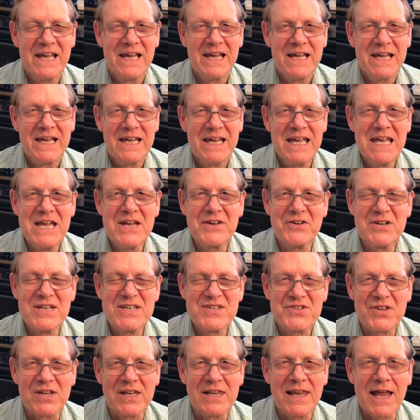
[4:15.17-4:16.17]
Here is
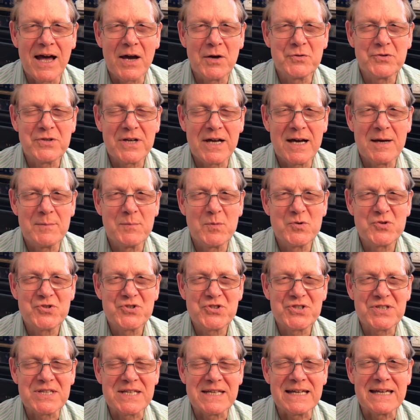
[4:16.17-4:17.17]
the Laudamus
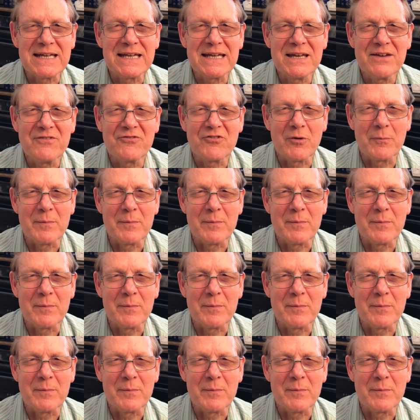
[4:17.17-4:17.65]
Te from